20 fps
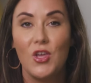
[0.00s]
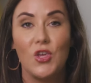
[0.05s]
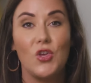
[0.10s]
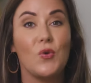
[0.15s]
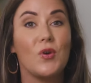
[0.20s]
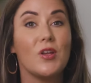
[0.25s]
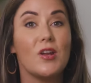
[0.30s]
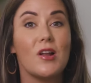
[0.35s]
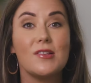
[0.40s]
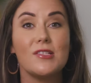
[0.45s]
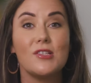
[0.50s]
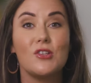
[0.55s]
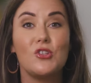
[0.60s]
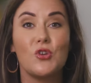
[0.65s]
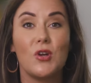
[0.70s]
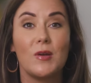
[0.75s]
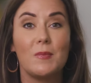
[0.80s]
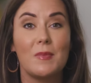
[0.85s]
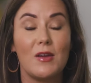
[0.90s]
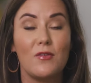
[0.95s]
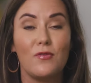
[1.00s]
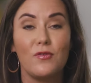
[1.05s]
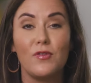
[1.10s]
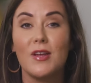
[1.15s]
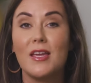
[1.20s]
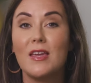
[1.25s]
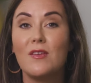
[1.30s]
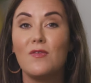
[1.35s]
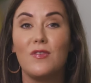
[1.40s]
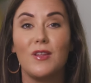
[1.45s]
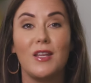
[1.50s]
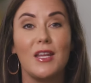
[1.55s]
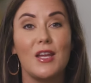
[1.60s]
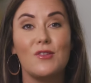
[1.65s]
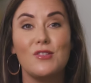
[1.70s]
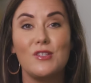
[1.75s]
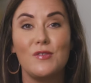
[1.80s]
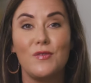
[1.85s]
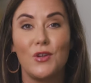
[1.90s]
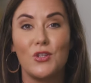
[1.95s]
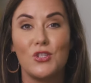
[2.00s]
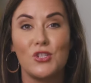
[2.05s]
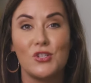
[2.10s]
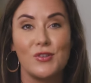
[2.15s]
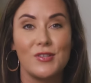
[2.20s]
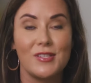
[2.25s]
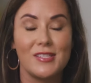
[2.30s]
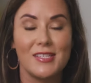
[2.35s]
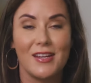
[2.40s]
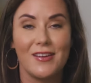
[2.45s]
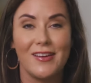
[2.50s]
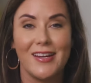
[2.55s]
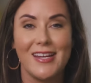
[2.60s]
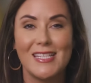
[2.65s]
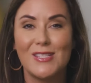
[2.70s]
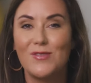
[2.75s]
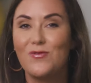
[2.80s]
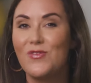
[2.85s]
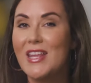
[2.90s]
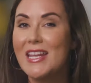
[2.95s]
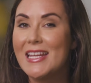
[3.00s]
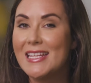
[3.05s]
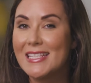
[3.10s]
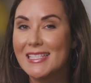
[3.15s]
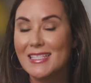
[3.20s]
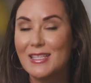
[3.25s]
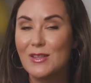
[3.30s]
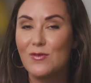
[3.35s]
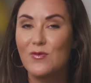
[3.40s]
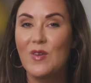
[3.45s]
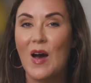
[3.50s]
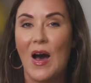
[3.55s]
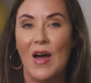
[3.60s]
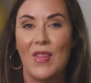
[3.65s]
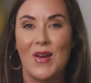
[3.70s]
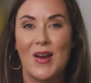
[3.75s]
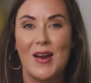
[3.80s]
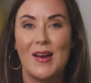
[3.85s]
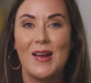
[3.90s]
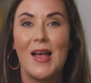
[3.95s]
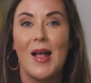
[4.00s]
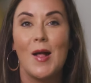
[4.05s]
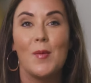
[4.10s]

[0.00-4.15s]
You can also join my free video devotional series, Fitness and the Father,